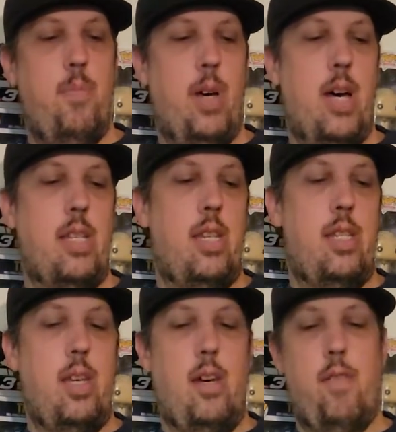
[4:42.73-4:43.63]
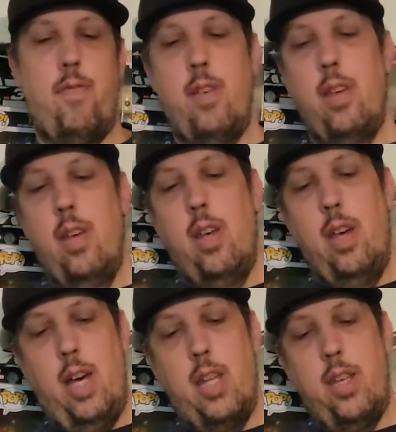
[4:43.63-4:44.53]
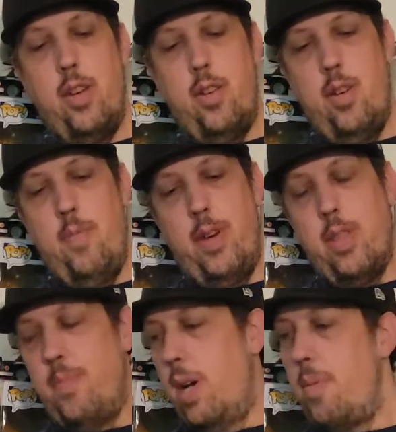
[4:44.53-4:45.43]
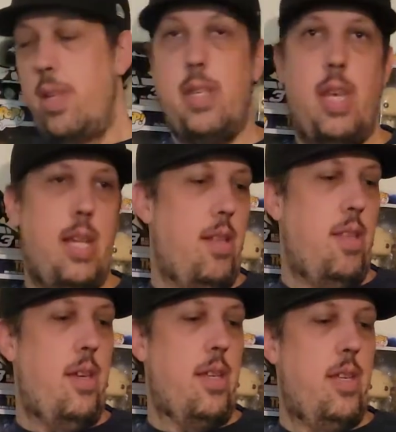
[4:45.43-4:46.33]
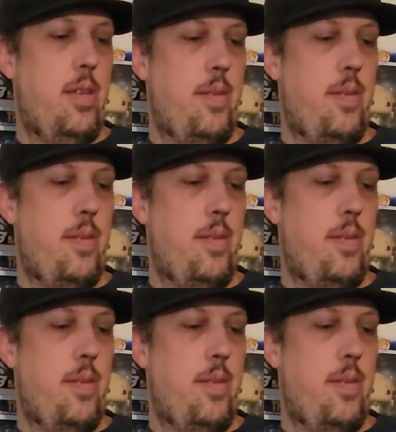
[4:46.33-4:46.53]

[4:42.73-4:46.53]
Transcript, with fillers: The box itself. I don't know about the pop. Let's take a Look.